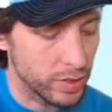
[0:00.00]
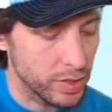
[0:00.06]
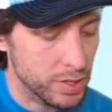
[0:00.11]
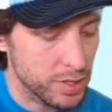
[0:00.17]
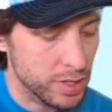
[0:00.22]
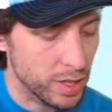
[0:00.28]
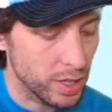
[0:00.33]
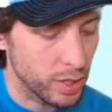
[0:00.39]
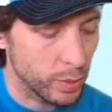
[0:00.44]
the
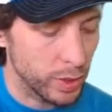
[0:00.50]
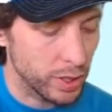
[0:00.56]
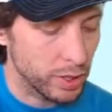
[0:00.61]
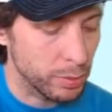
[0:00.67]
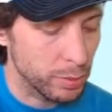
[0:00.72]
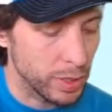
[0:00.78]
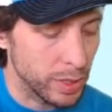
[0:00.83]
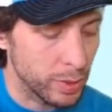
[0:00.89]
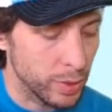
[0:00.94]
steering wheel to
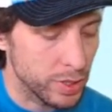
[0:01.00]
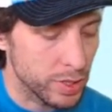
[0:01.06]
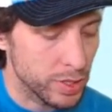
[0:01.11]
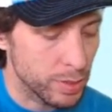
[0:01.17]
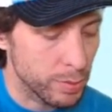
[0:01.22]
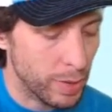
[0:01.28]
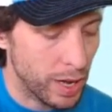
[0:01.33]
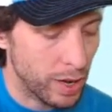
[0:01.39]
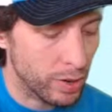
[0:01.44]
be, which is
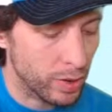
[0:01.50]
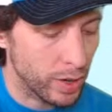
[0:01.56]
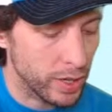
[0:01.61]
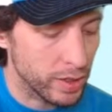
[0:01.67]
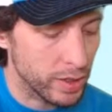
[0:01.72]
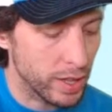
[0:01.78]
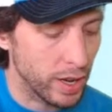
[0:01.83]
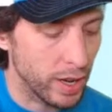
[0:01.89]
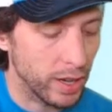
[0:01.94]
about
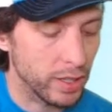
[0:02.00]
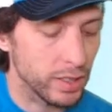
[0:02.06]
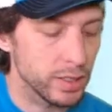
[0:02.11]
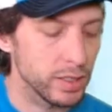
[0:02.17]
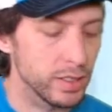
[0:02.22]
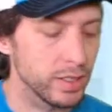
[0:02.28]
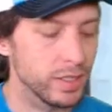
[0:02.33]
right there.